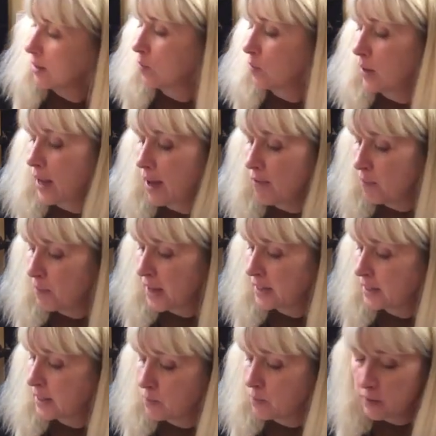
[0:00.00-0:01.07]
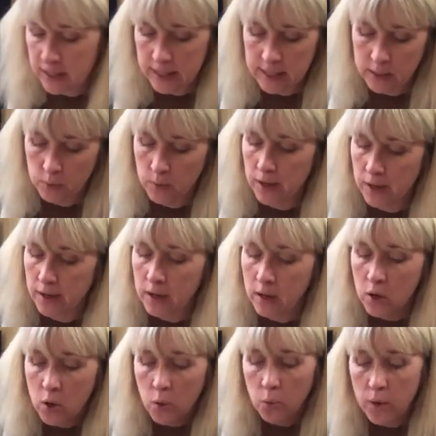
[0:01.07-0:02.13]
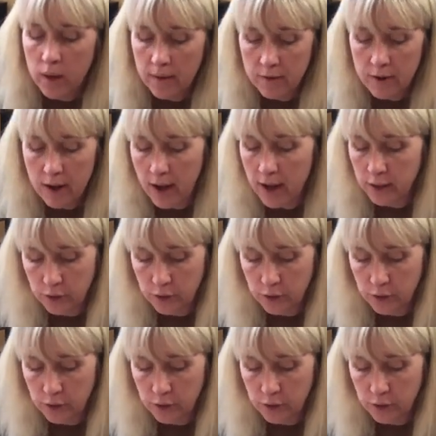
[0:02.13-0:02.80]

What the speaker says: We have painted with this one. We have not